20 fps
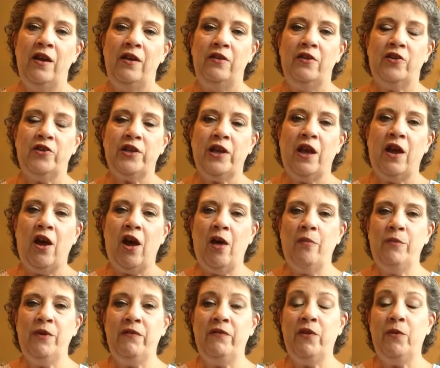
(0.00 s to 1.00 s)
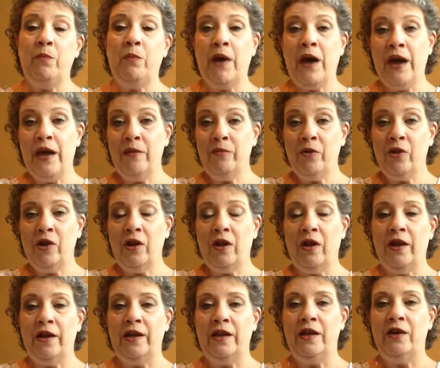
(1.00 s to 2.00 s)
There's a copy of the Bible
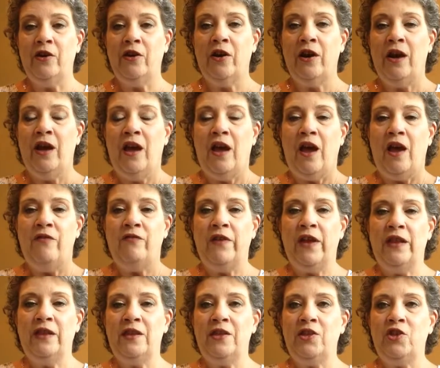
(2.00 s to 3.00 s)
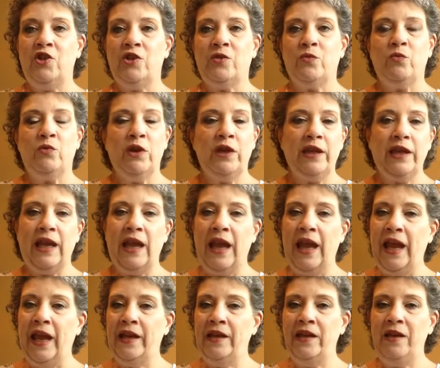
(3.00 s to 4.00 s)
on here. I found this just really
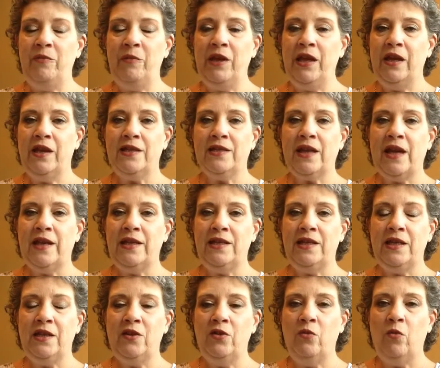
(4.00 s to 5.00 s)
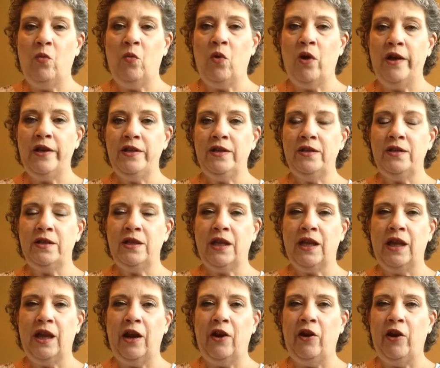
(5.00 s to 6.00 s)
handy because I didn't want to
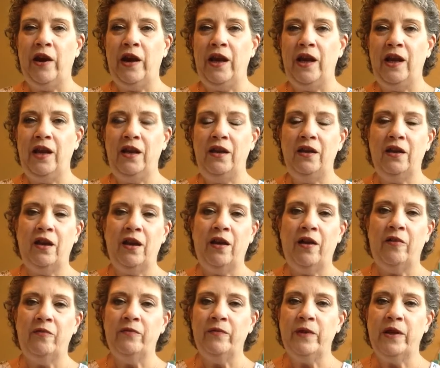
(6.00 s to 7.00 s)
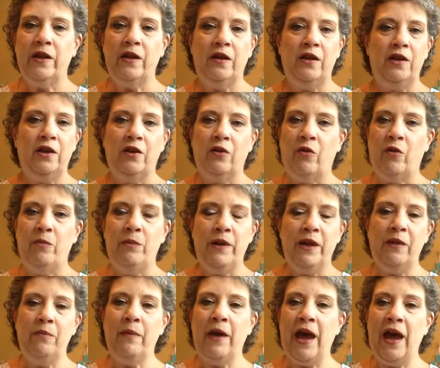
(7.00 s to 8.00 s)
carry, a
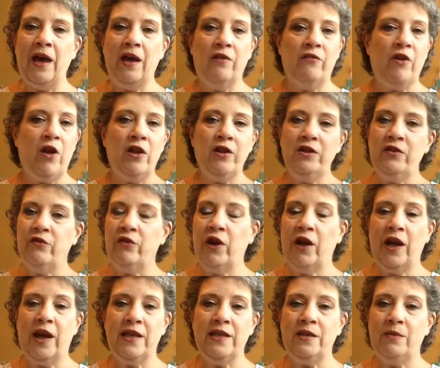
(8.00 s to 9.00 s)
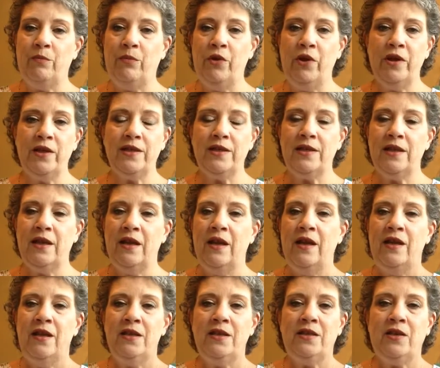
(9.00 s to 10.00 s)
big bag of all different kinds of books,
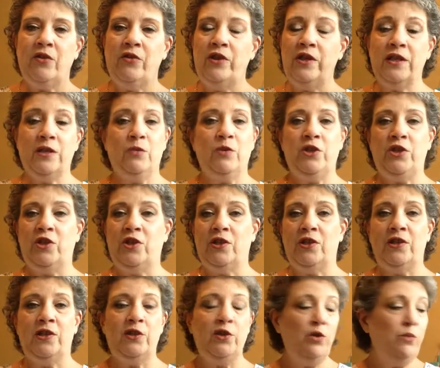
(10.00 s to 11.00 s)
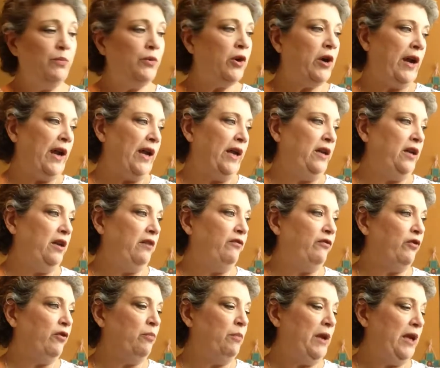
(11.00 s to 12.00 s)
so this was just super handy
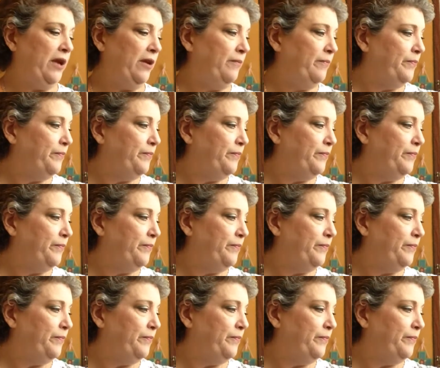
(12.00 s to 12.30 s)
for me.